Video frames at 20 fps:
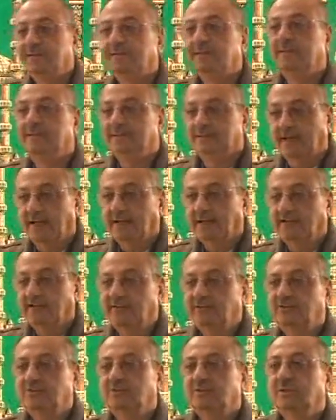That
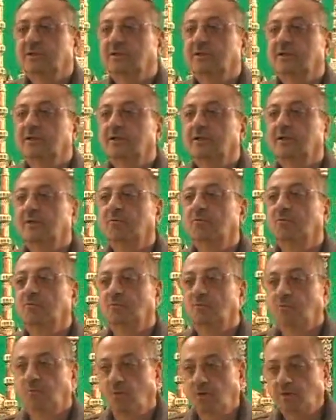is
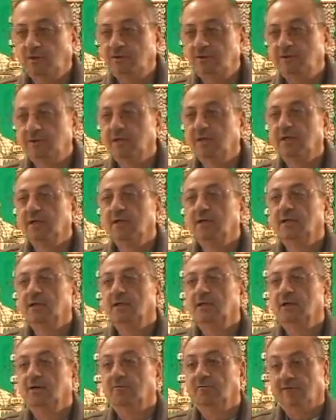what
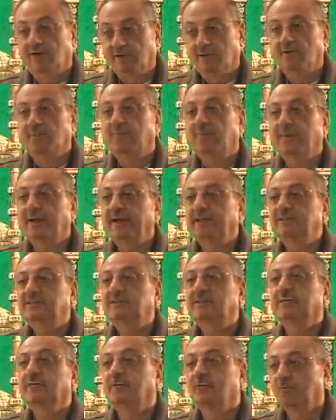will replace,
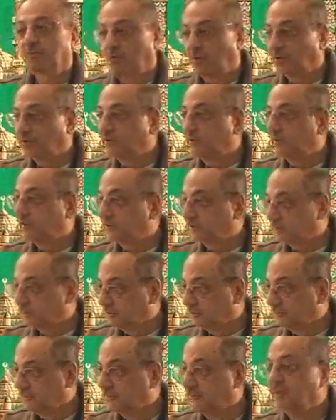if you wanted
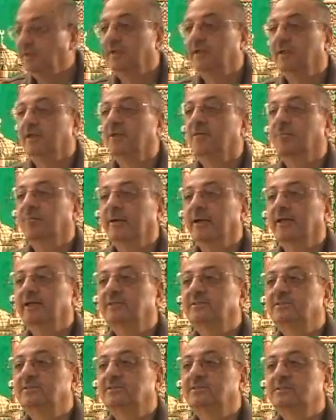to
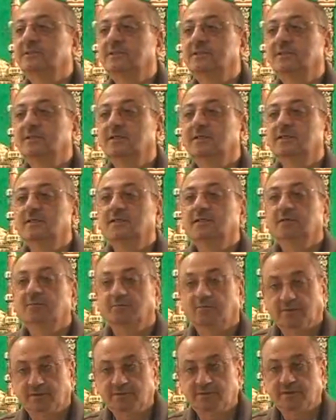replace
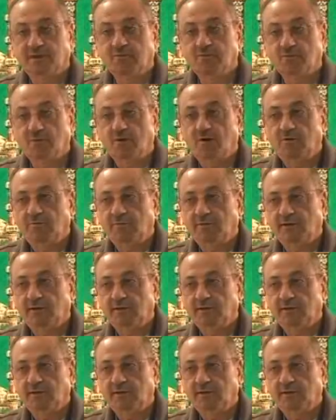Masdar Muawwal.